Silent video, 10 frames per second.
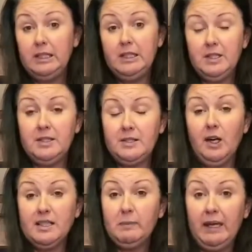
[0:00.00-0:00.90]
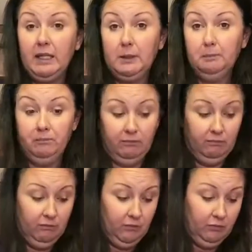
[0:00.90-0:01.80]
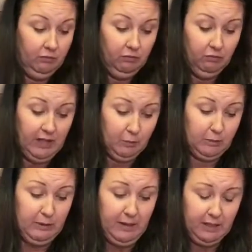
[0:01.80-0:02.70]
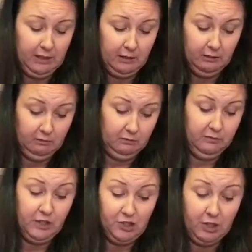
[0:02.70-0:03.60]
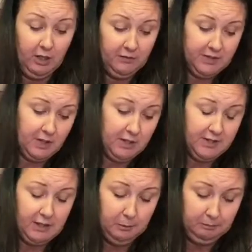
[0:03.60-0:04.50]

into the saucepan that I'm going to be finishing off the sauce in.